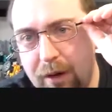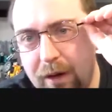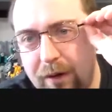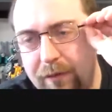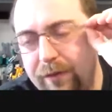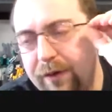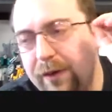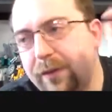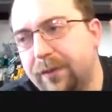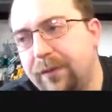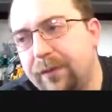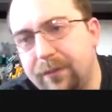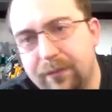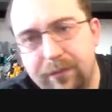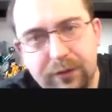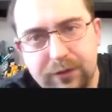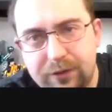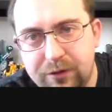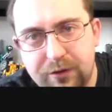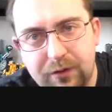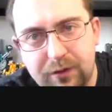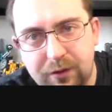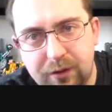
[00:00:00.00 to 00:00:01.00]
Bravo,
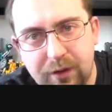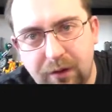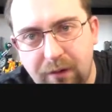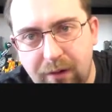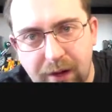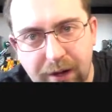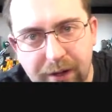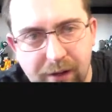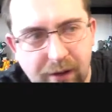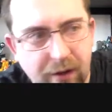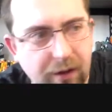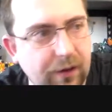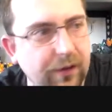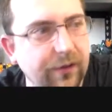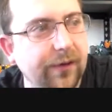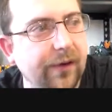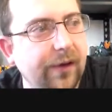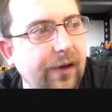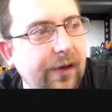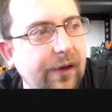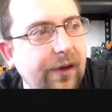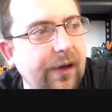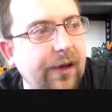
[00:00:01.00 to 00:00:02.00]
which you know I
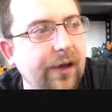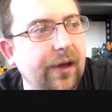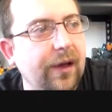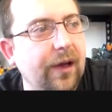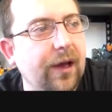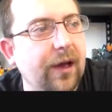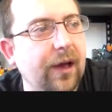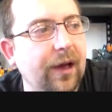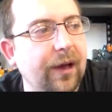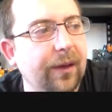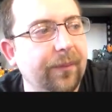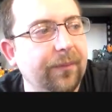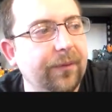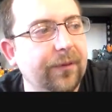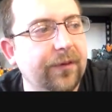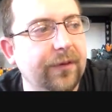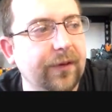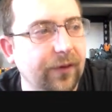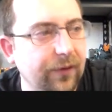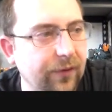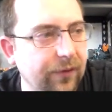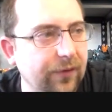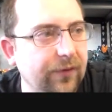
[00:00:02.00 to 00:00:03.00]
called. Um,
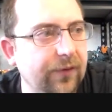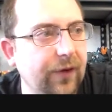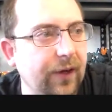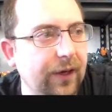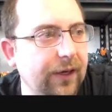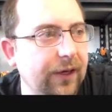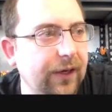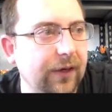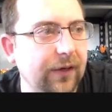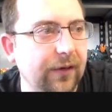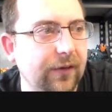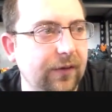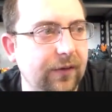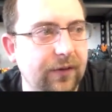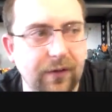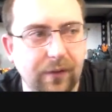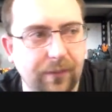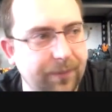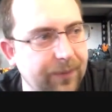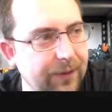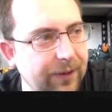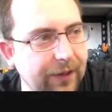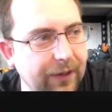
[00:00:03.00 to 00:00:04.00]
still looks like he could
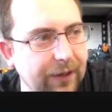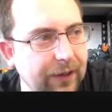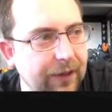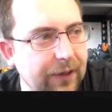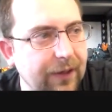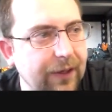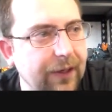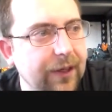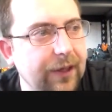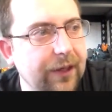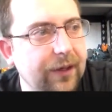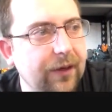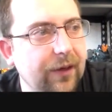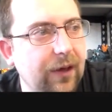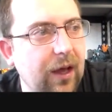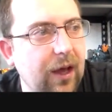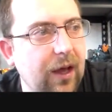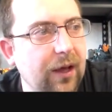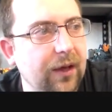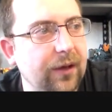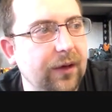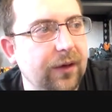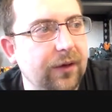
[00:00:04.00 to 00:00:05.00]
still be
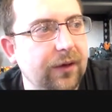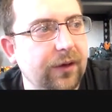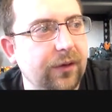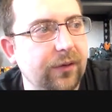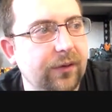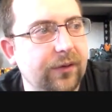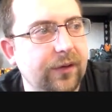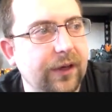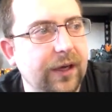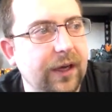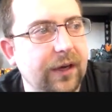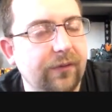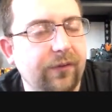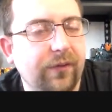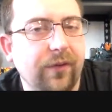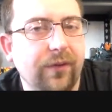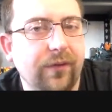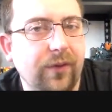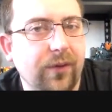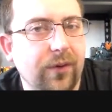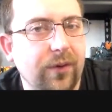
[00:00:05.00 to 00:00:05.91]
uh, used again for